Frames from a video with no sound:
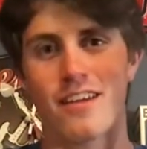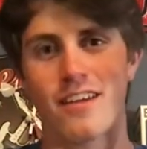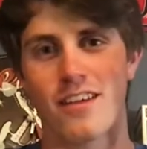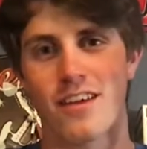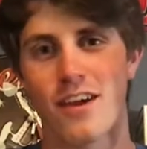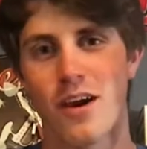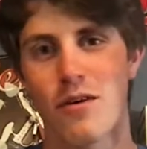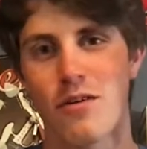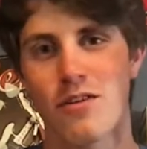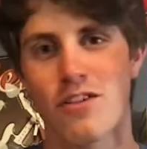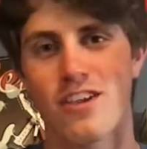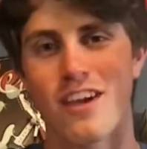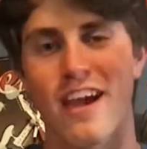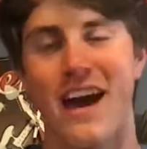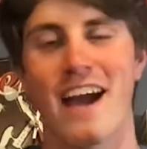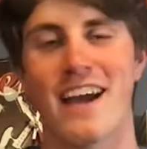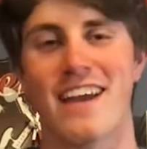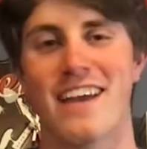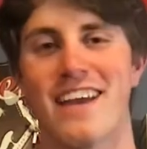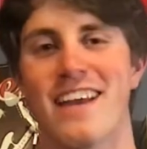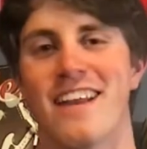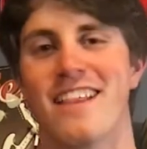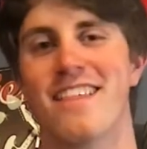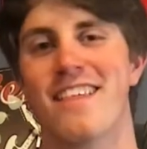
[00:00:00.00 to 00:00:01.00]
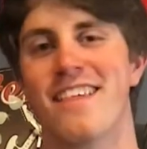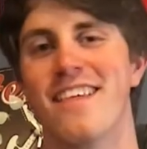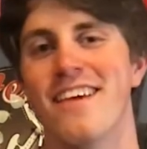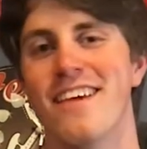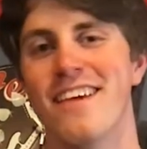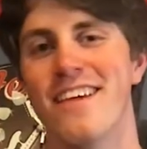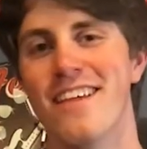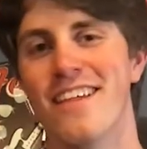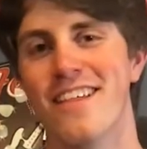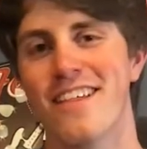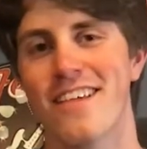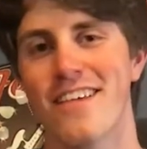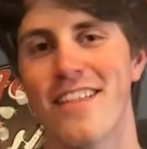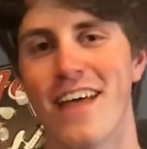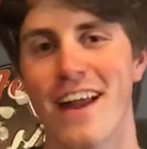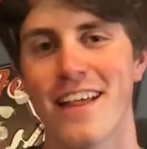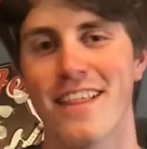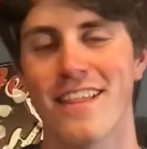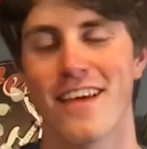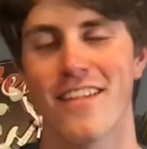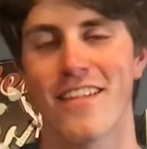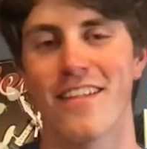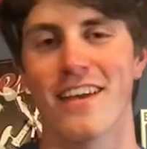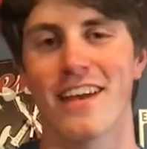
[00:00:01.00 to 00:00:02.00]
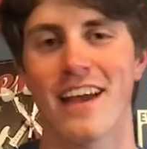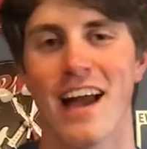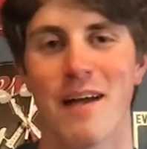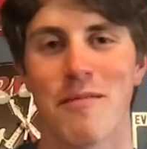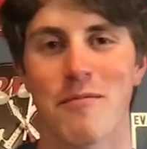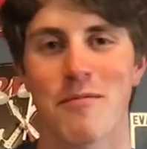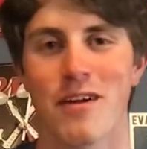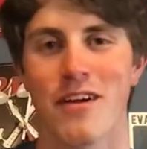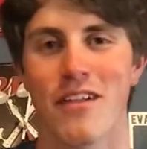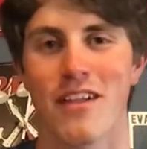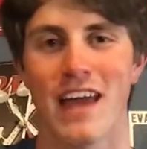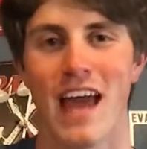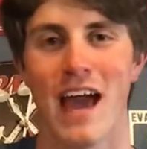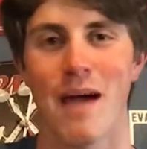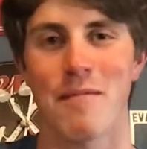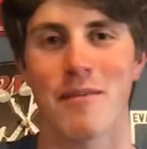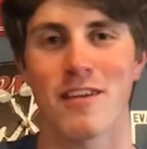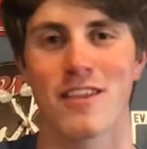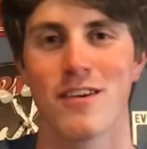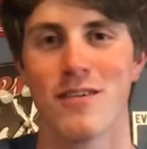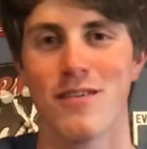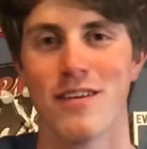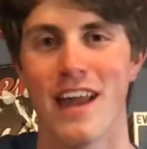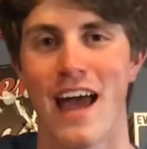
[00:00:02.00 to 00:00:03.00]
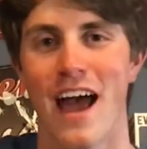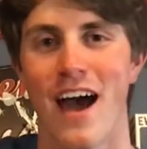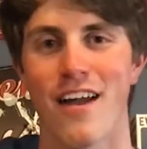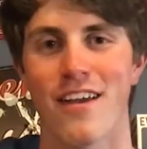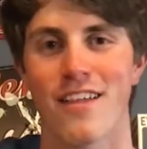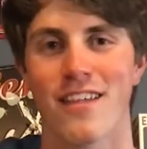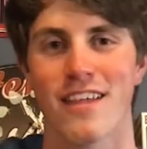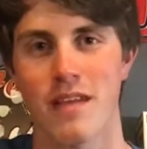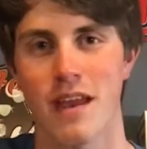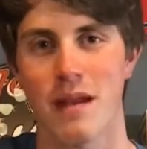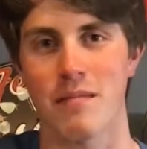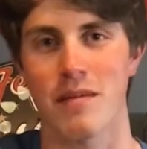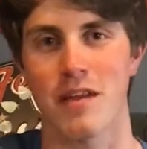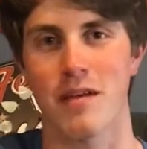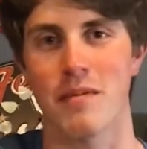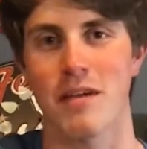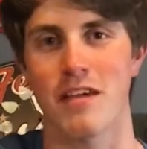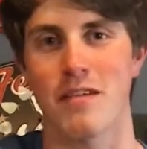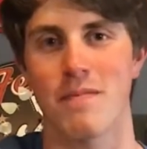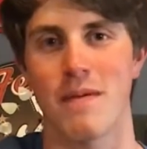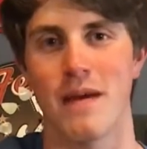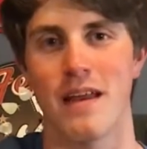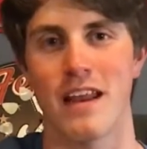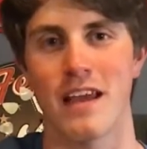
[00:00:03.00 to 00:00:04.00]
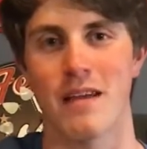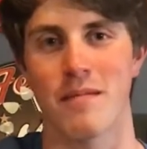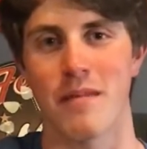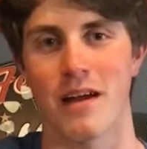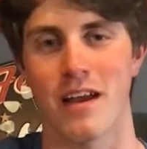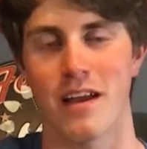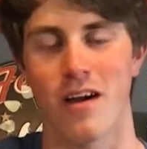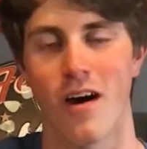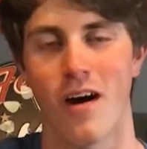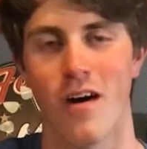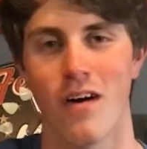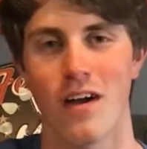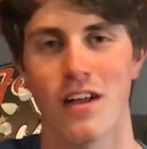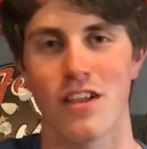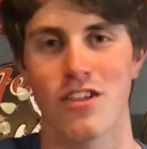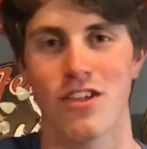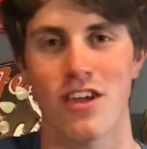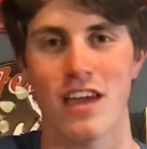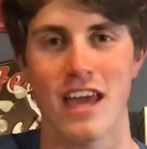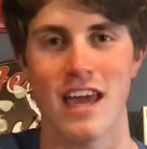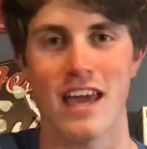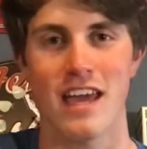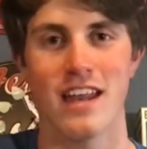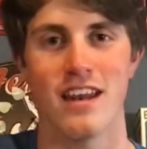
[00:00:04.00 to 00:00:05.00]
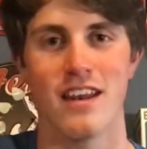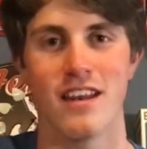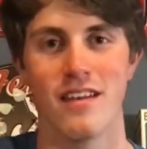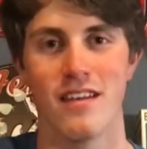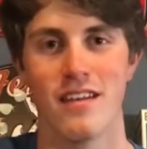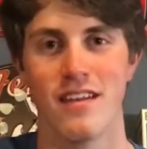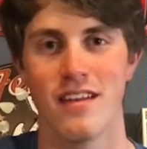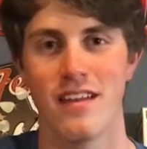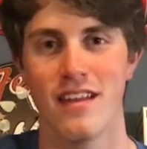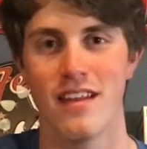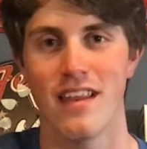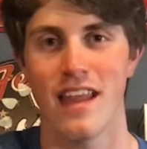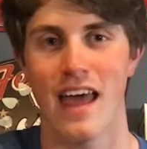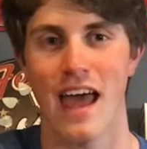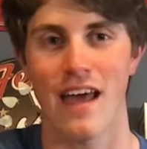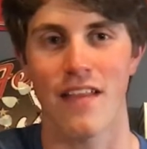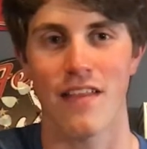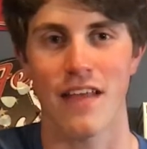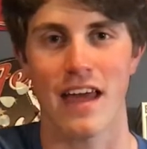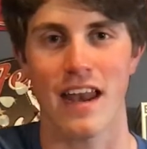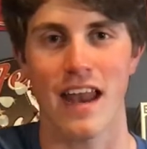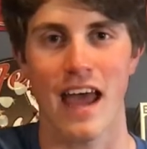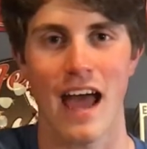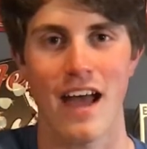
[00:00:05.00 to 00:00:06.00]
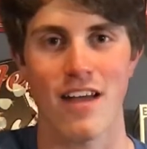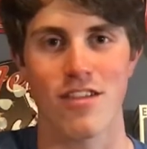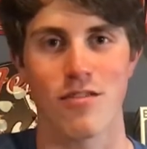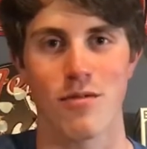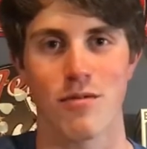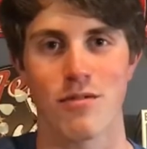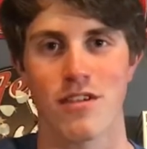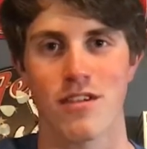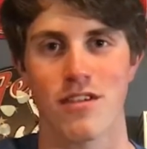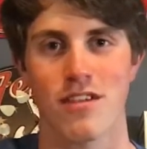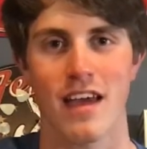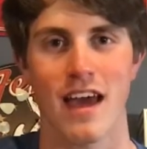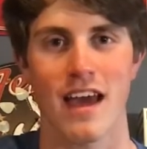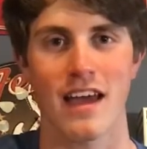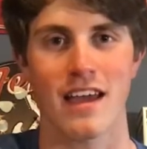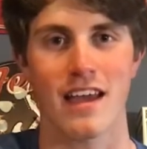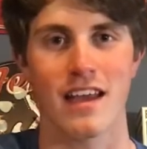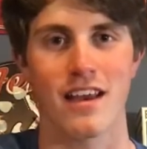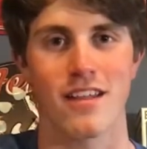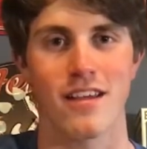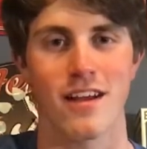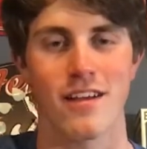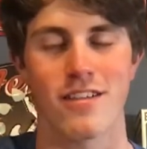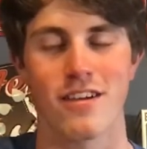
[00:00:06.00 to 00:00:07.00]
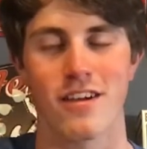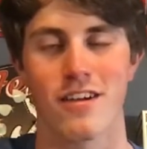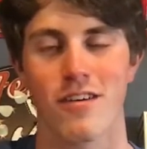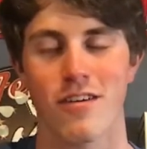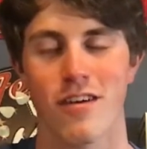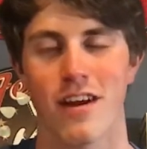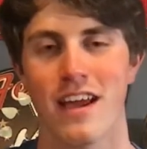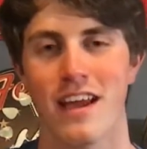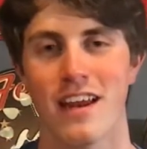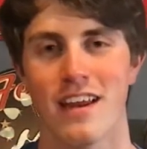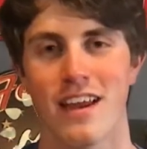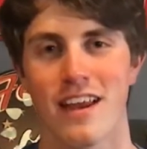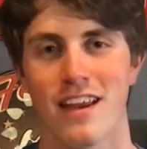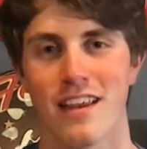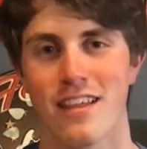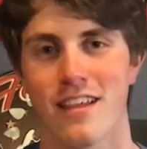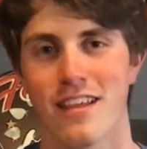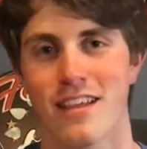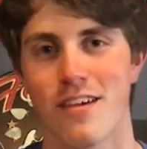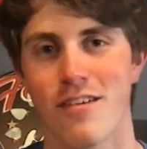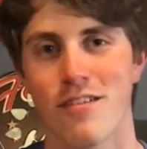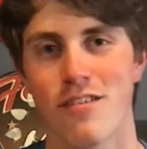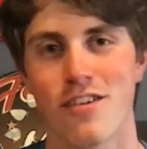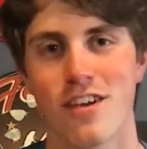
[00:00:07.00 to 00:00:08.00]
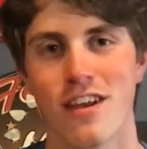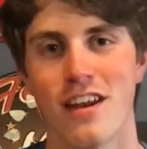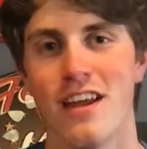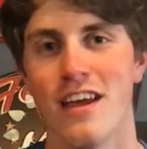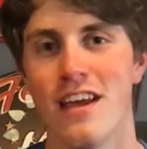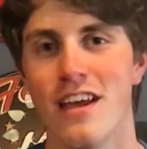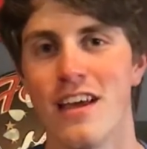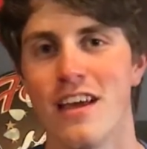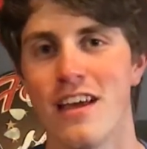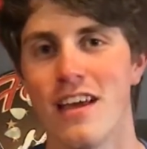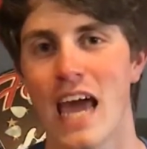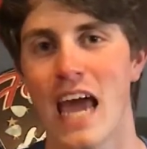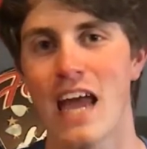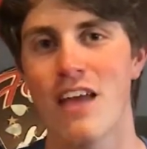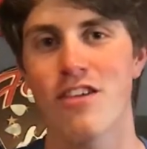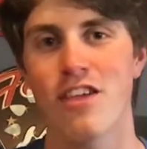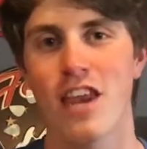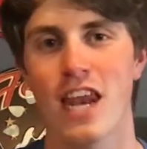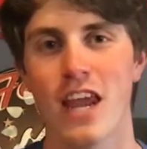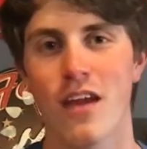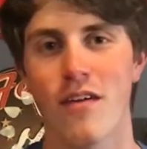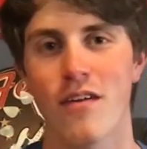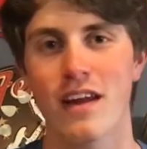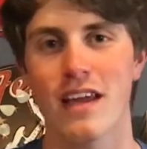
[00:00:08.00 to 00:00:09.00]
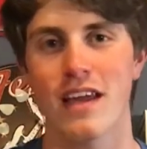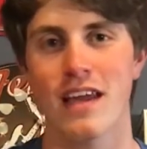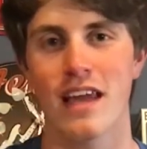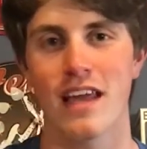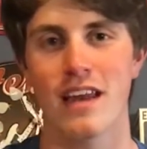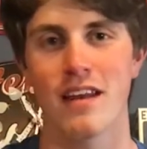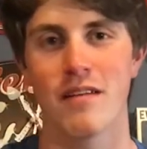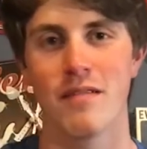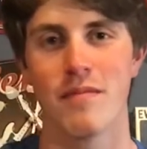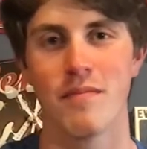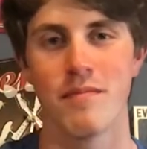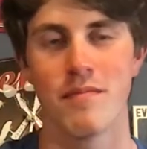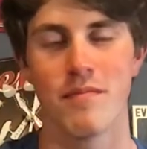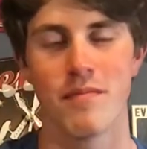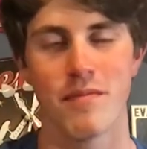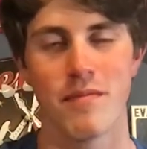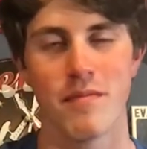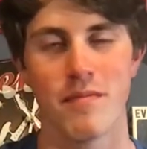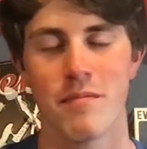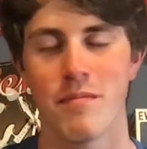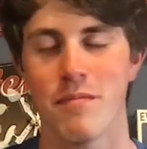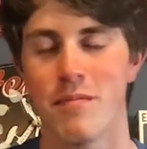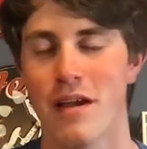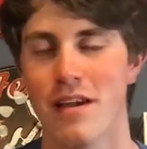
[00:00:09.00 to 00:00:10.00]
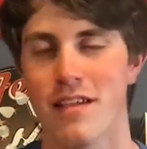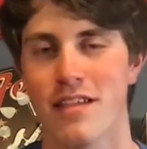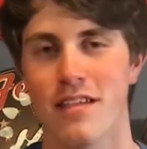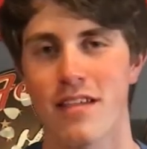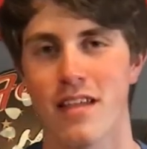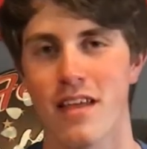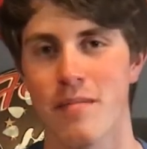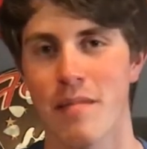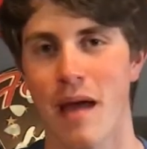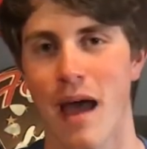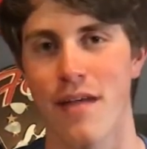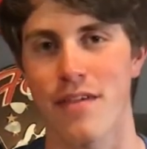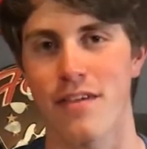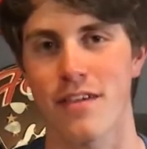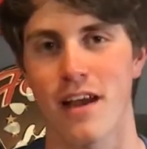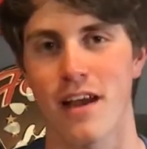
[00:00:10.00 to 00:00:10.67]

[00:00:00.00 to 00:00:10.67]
Go Jackets! So that's something I'm really happy to announce, that I'm going to be spending my college in Atlanta at Georgia Tech in such a great institution. Engineering and basically math,